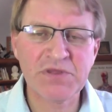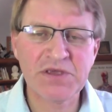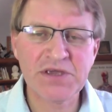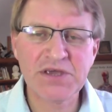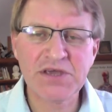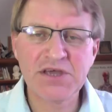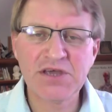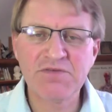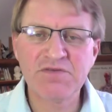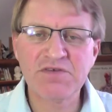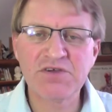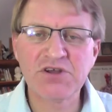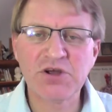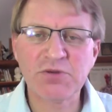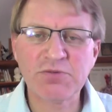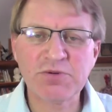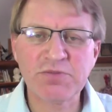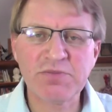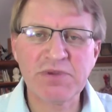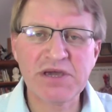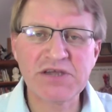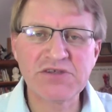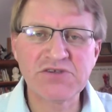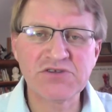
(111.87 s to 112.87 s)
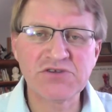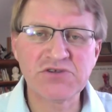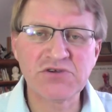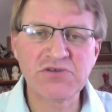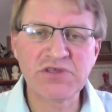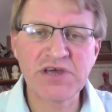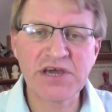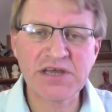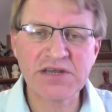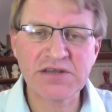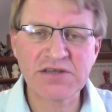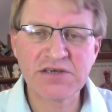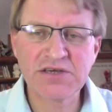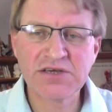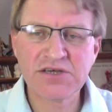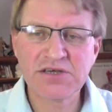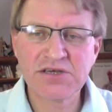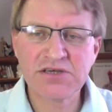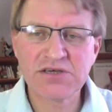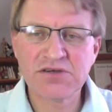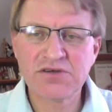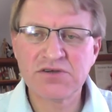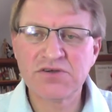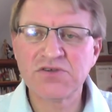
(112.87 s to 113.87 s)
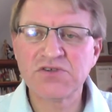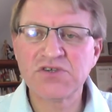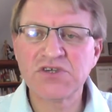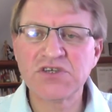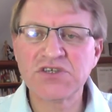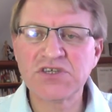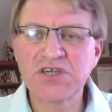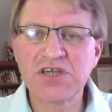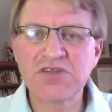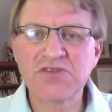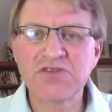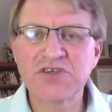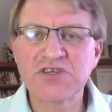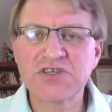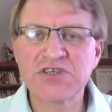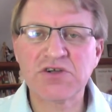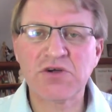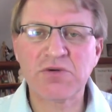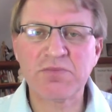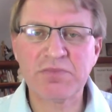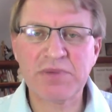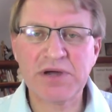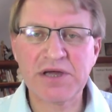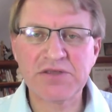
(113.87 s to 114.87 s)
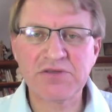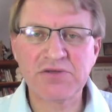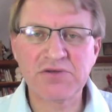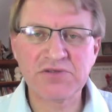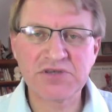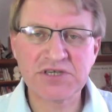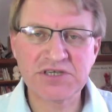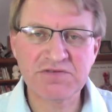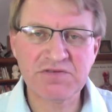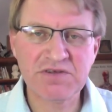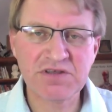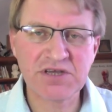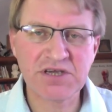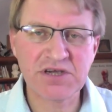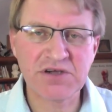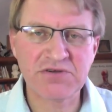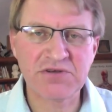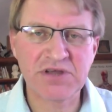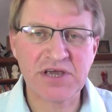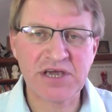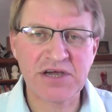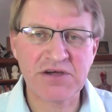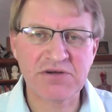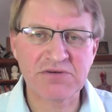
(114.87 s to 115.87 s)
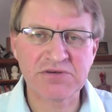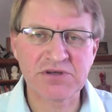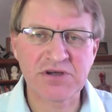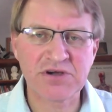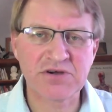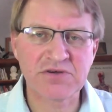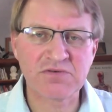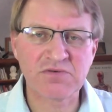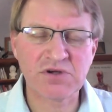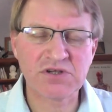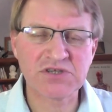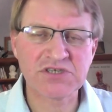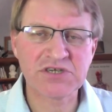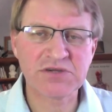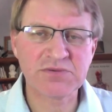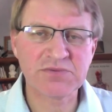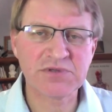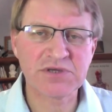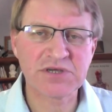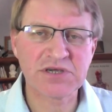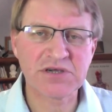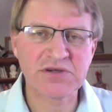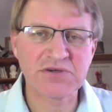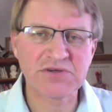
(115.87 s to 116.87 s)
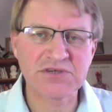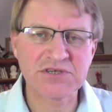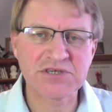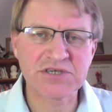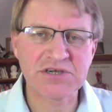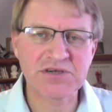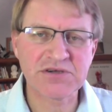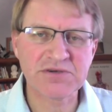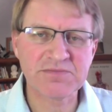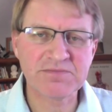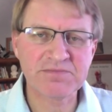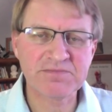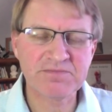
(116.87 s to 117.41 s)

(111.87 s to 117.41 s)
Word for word: If you're not prepared to do that, just hit the stop button on this video now and go and watch something else. So